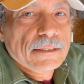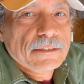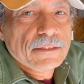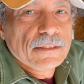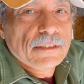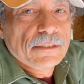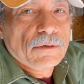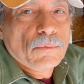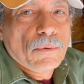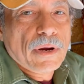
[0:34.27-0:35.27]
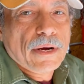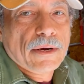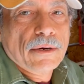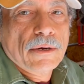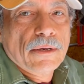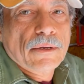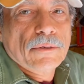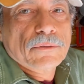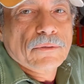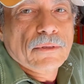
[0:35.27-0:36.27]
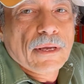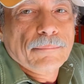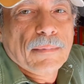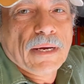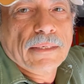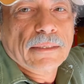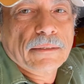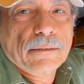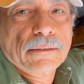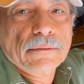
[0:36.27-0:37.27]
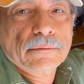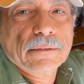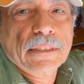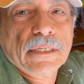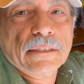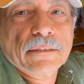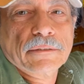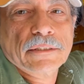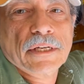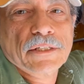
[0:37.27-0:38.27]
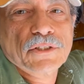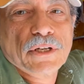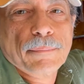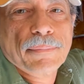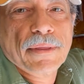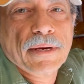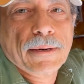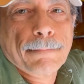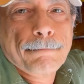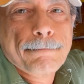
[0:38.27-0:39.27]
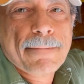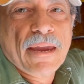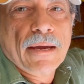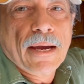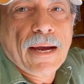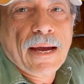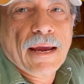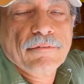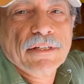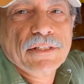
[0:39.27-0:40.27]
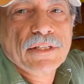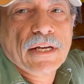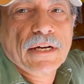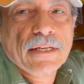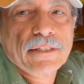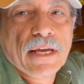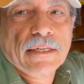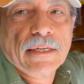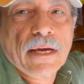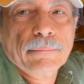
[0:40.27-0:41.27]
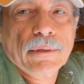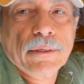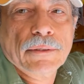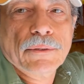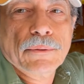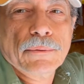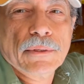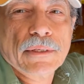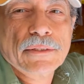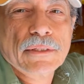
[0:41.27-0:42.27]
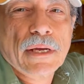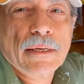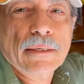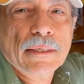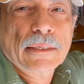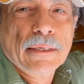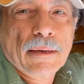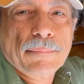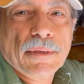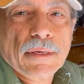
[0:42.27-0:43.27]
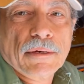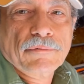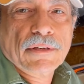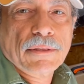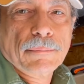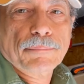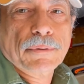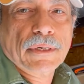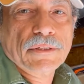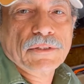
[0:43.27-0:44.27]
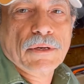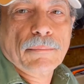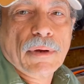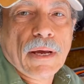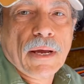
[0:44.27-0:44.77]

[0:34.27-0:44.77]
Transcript: there's a little wear, so that might need a little touch up there. I haven't decided exactly how I'm going to do this. I'm thinking of either putting some